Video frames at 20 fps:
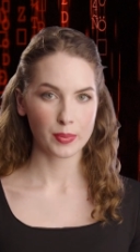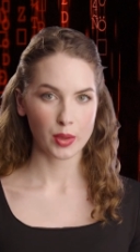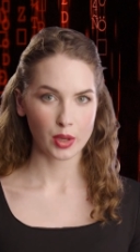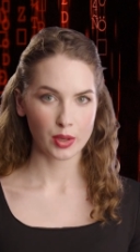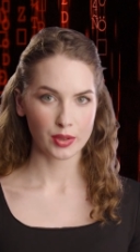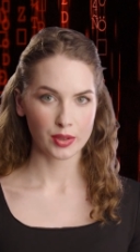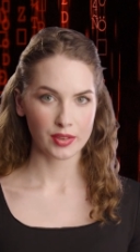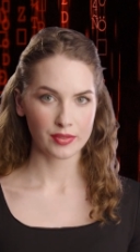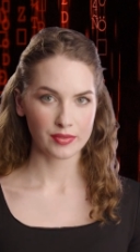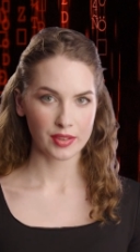
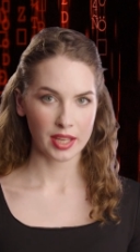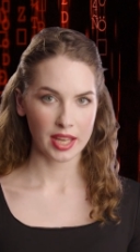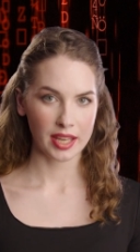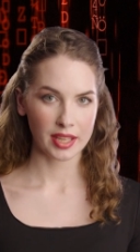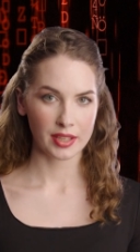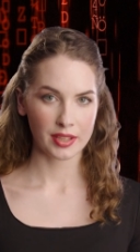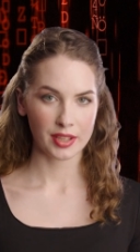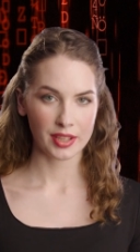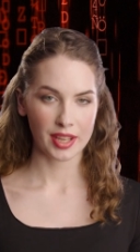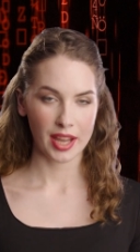
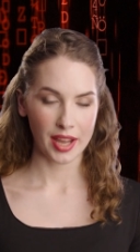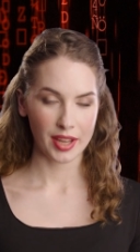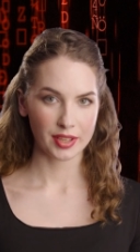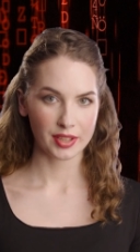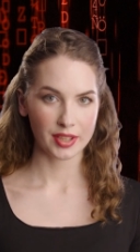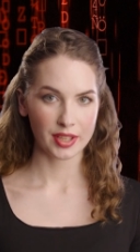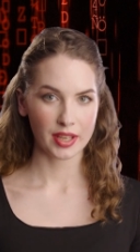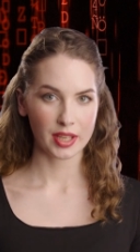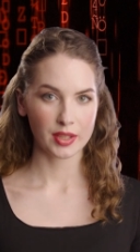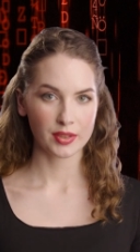Moreover,
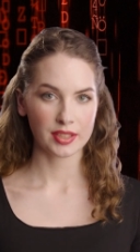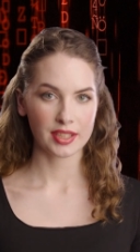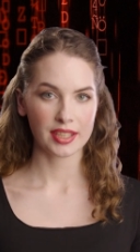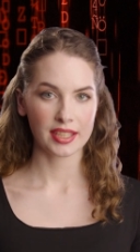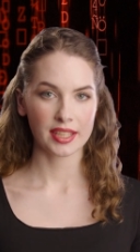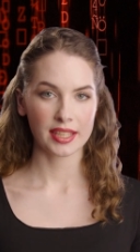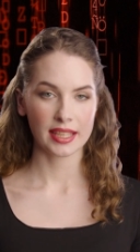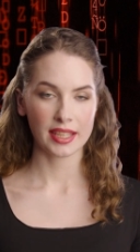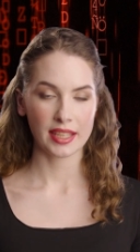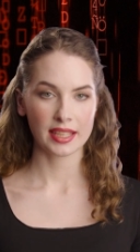
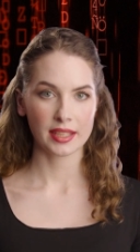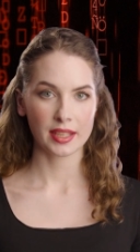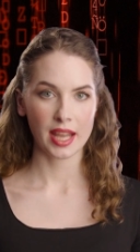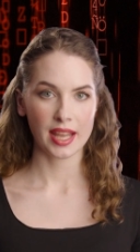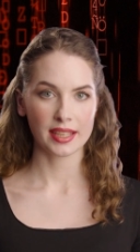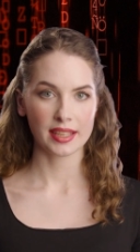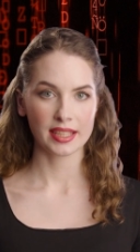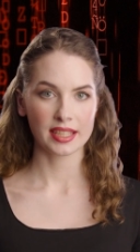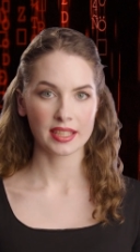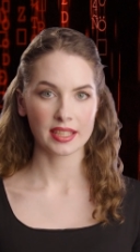cybersecurity is
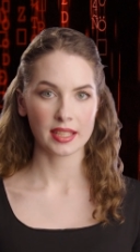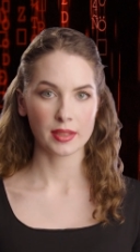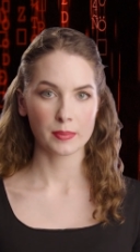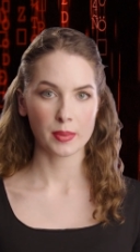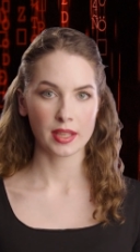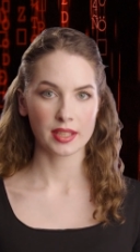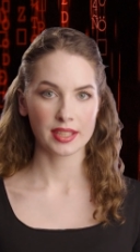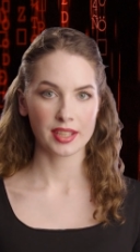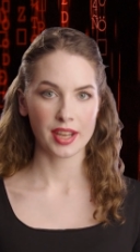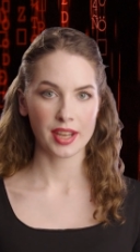not just
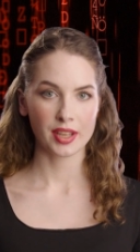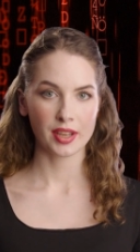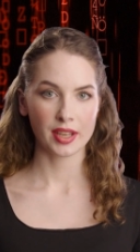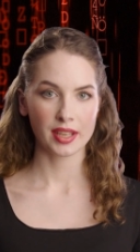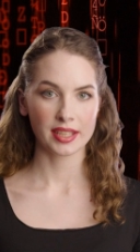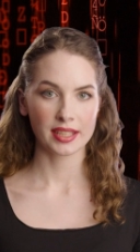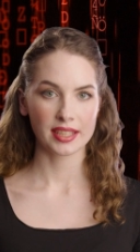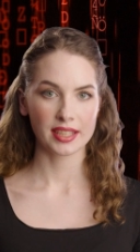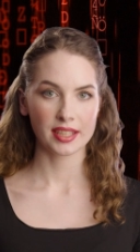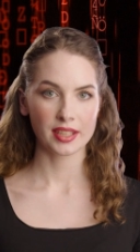about
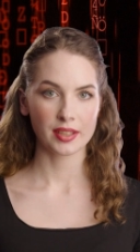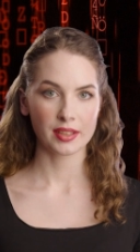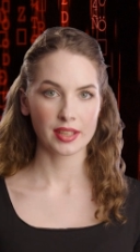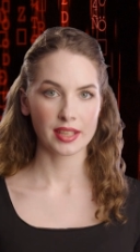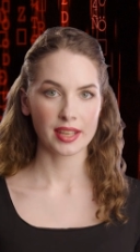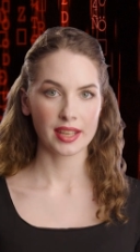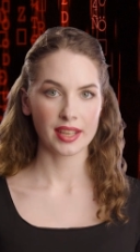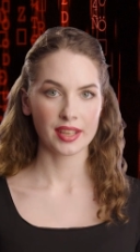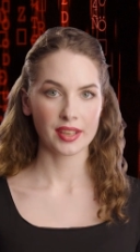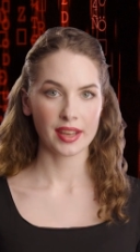technology.
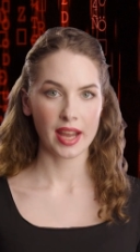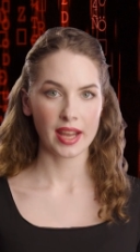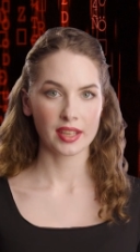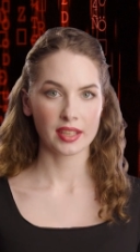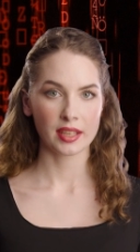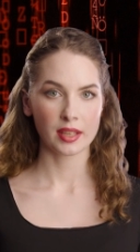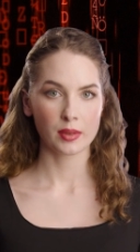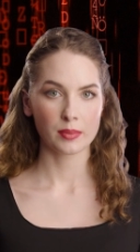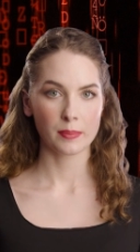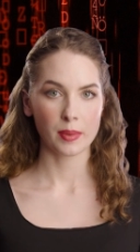It's
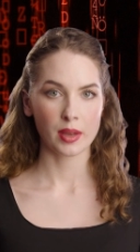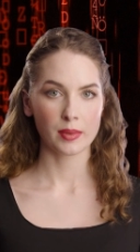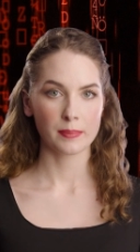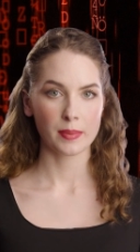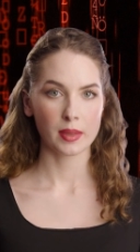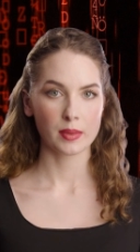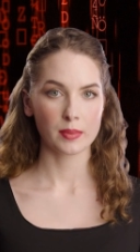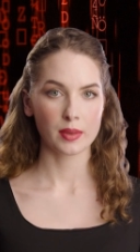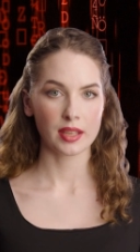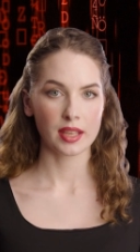also
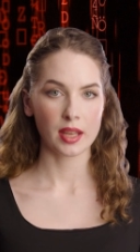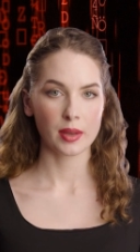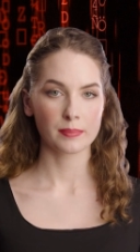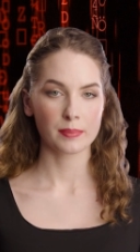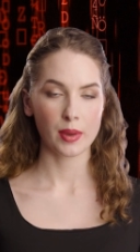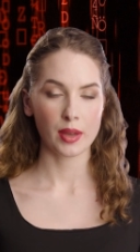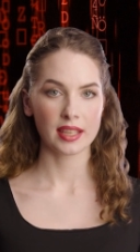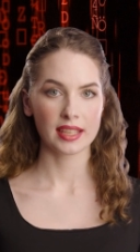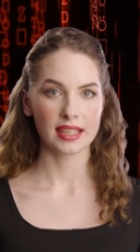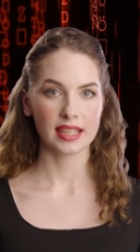about people
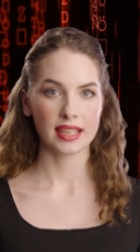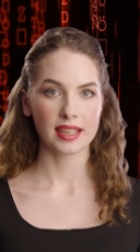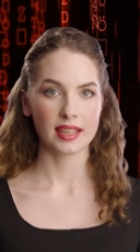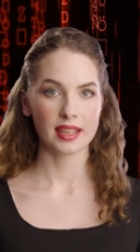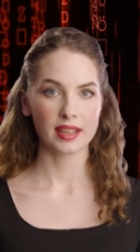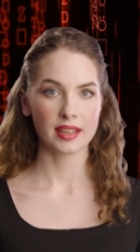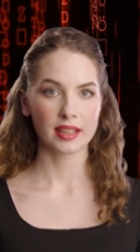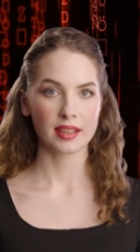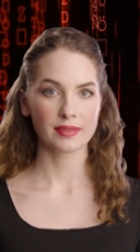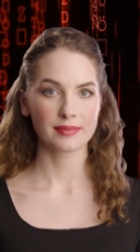and
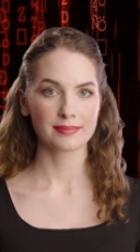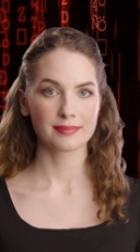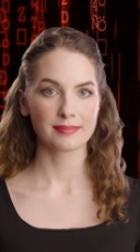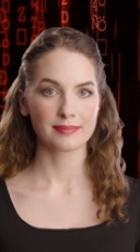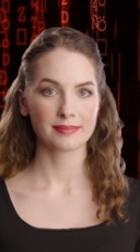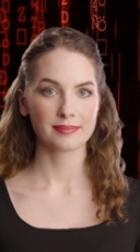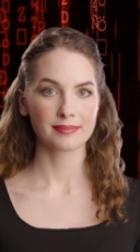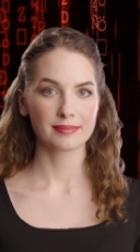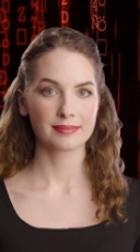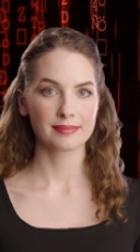processes.
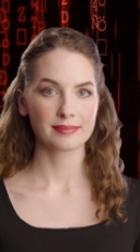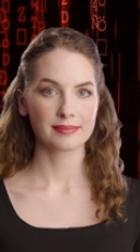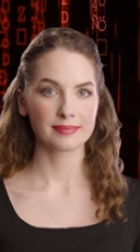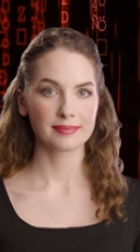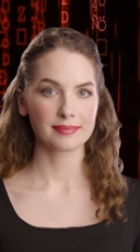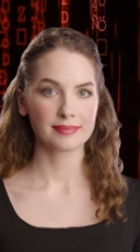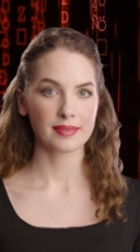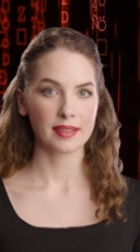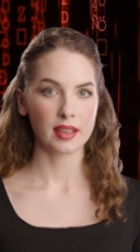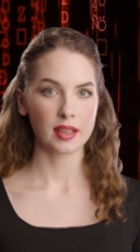
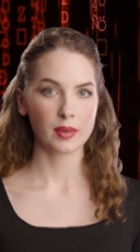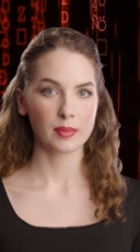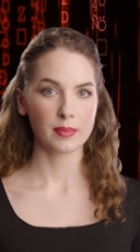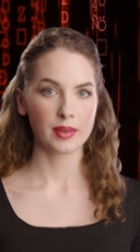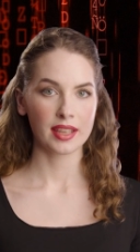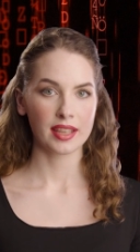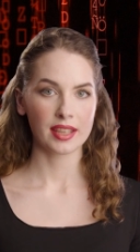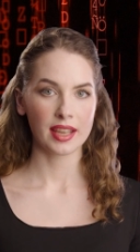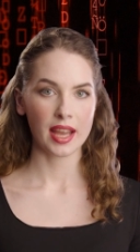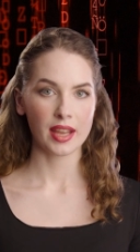
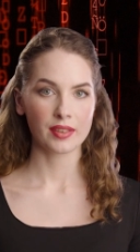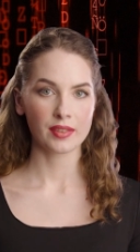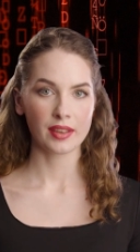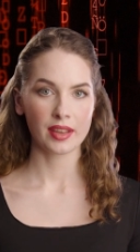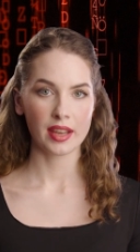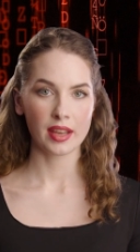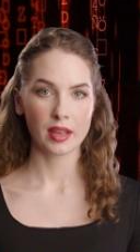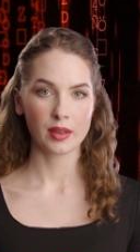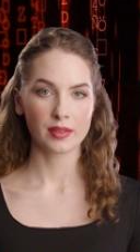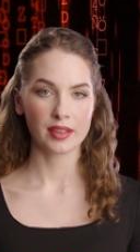Human
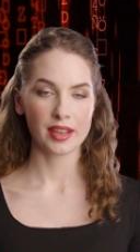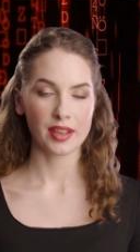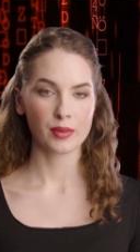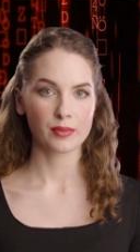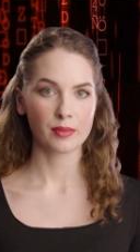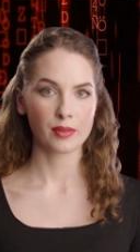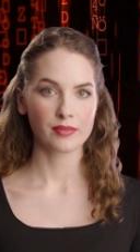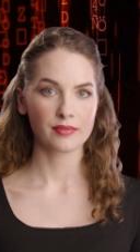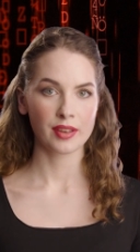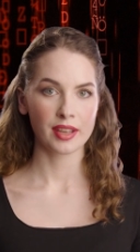
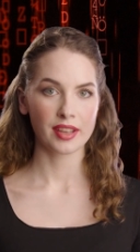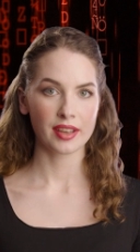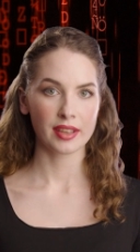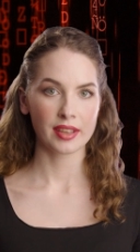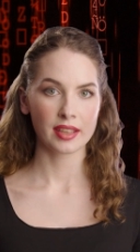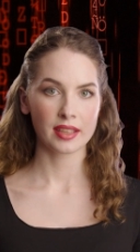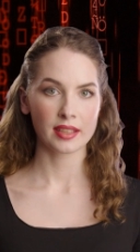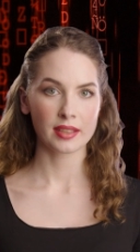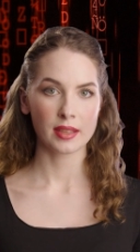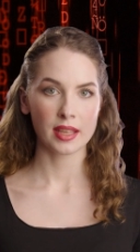cybersecurity
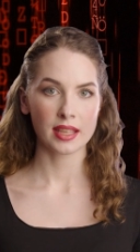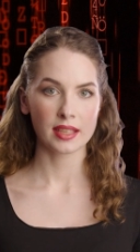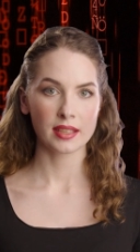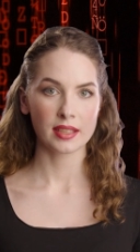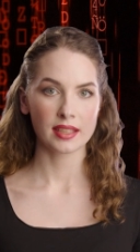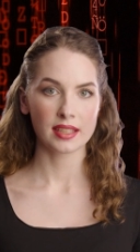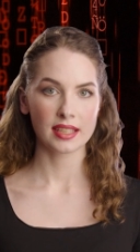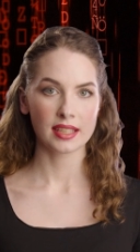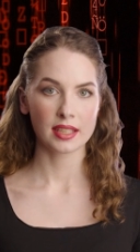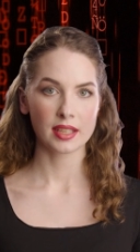professionals play
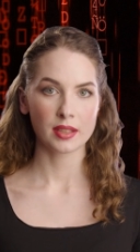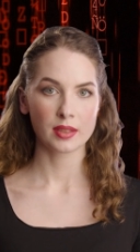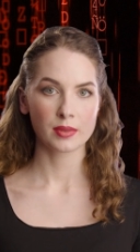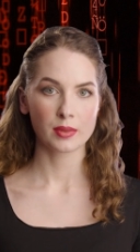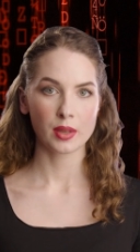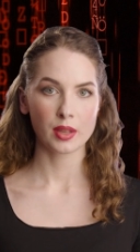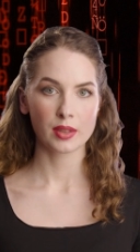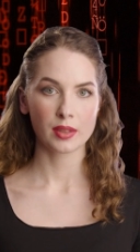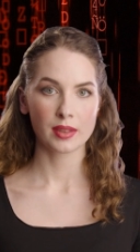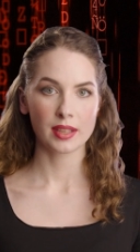a
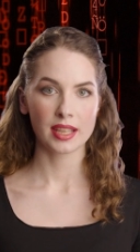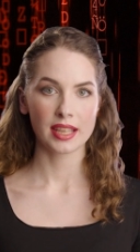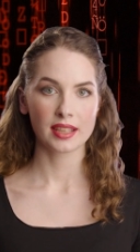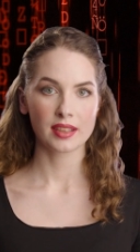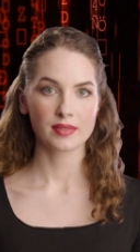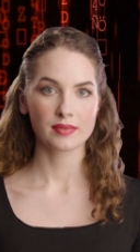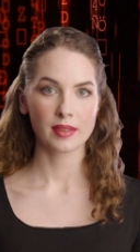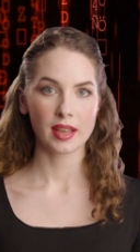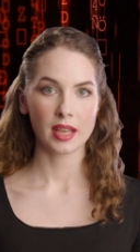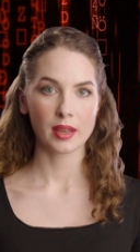critical role
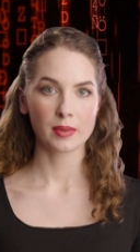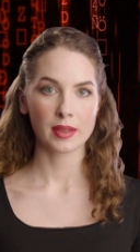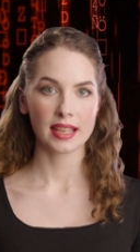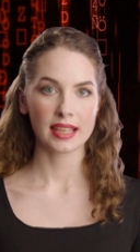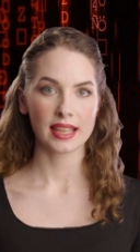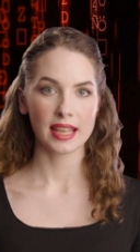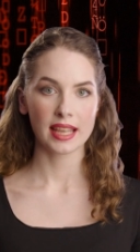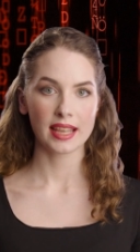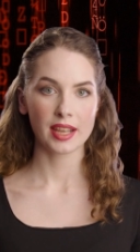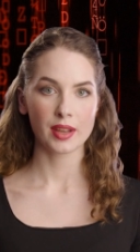in
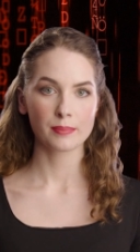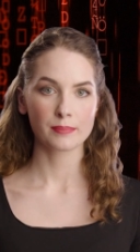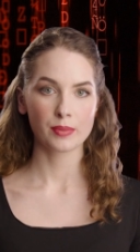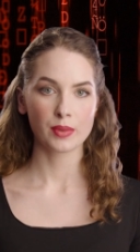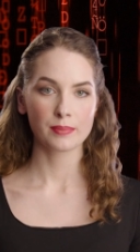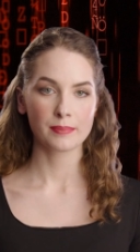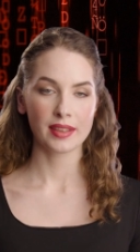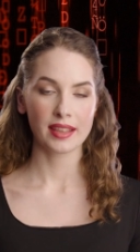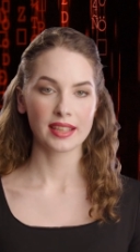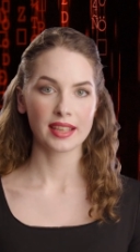developing and
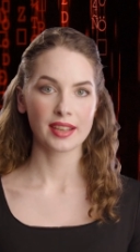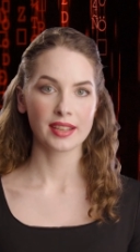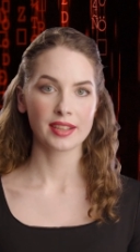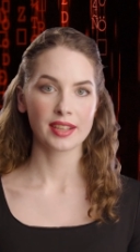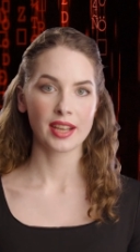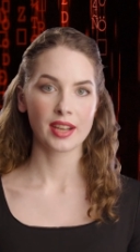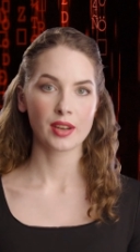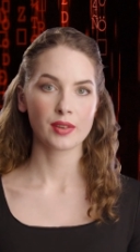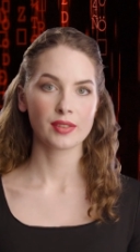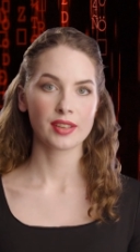implementing
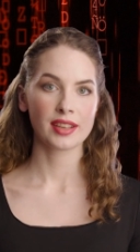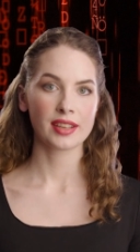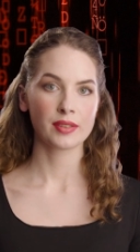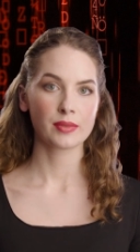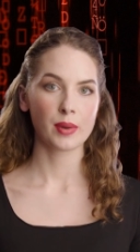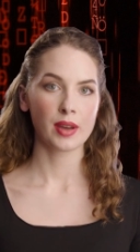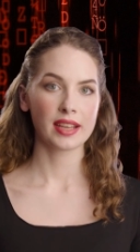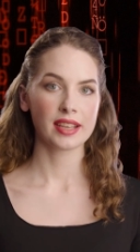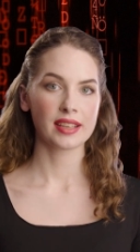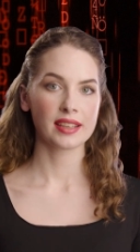
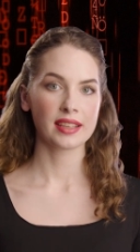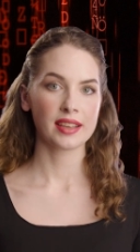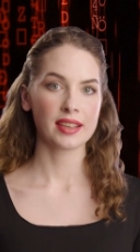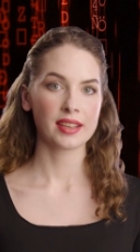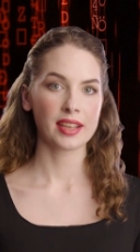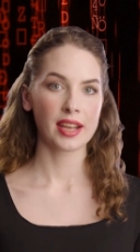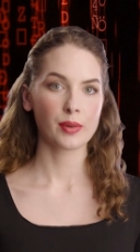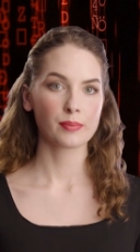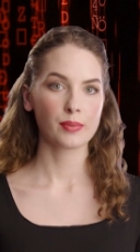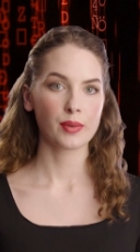security
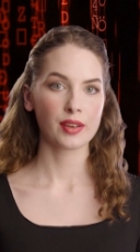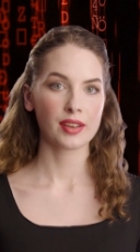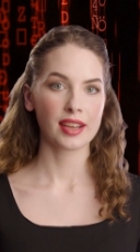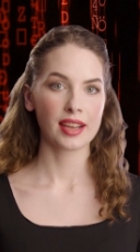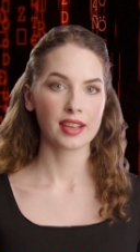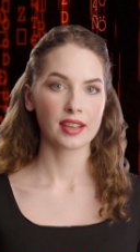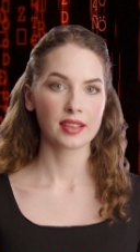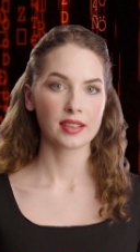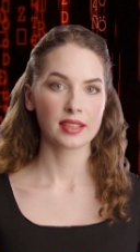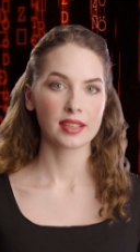policies and
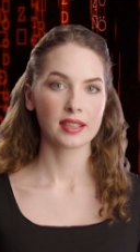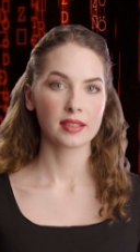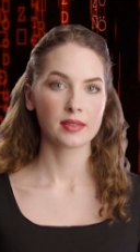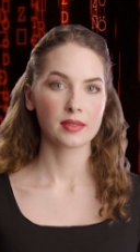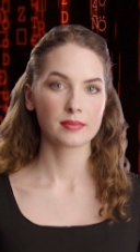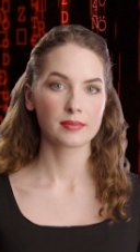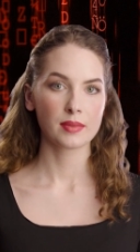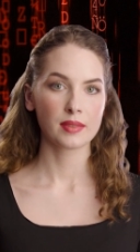procedures,